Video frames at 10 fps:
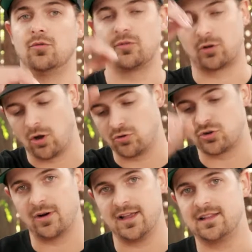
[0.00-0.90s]
you close
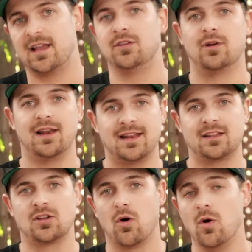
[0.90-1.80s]
your lid and you let
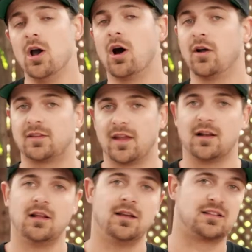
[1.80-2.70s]
it go
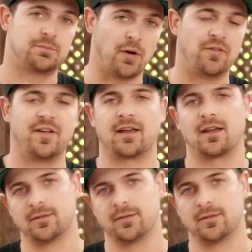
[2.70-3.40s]
until it's perfect.